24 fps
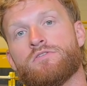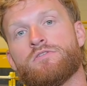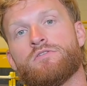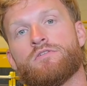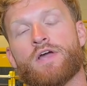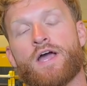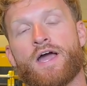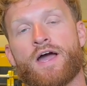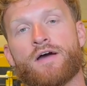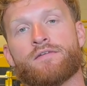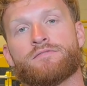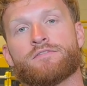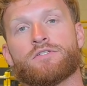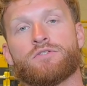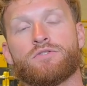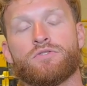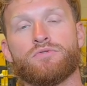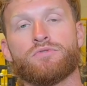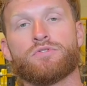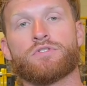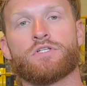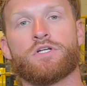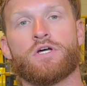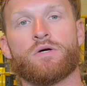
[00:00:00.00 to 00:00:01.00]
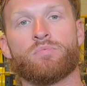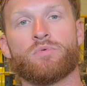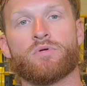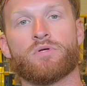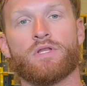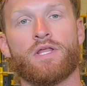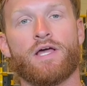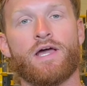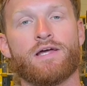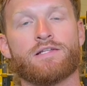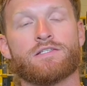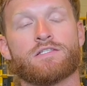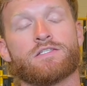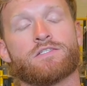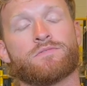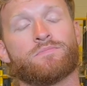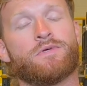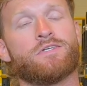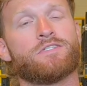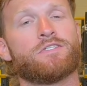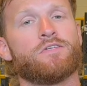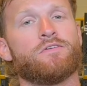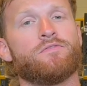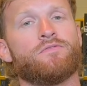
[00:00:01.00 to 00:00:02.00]
You have to loosen up your lats,
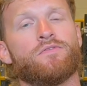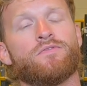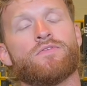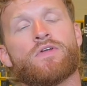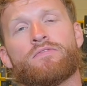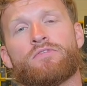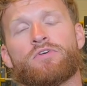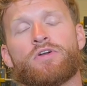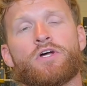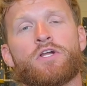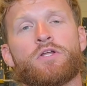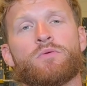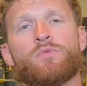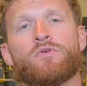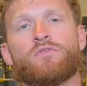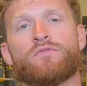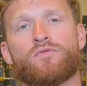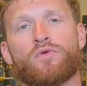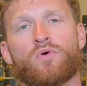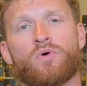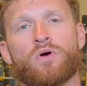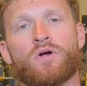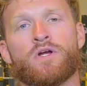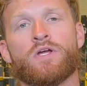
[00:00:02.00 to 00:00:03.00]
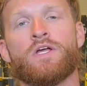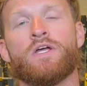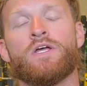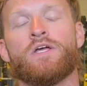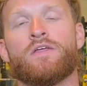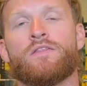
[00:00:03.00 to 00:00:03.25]
especially if you've never done it before.